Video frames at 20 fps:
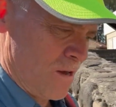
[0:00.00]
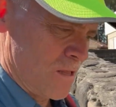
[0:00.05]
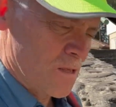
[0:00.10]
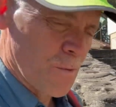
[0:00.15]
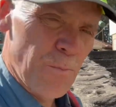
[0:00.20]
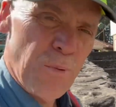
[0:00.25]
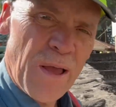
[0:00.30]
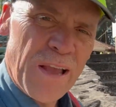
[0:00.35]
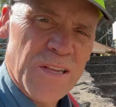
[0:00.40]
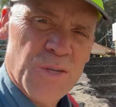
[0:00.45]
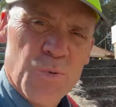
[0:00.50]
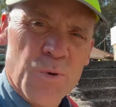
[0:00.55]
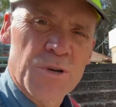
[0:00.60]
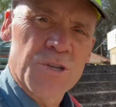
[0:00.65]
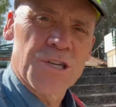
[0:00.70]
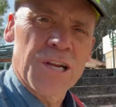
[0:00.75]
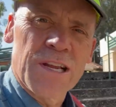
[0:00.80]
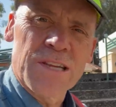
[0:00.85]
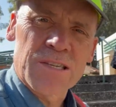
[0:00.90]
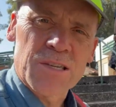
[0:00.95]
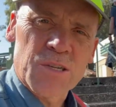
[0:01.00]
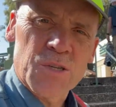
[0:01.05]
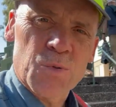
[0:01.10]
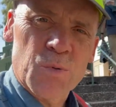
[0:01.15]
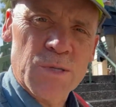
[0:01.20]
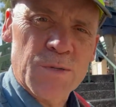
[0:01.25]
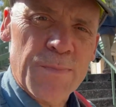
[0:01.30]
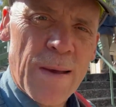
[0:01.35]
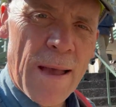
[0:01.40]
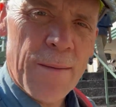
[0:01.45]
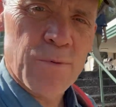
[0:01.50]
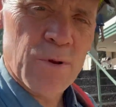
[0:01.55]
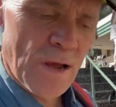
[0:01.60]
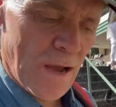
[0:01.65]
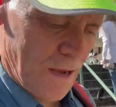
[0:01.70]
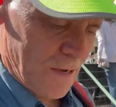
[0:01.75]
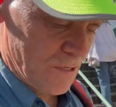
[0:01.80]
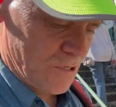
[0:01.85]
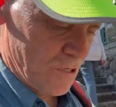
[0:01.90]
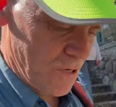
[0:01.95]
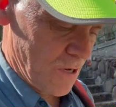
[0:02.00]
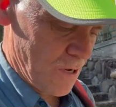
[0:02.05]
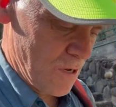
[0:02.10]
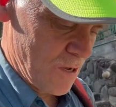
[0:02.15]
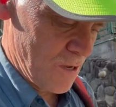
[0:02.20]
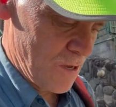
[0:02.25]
the place where Jesus was baptized,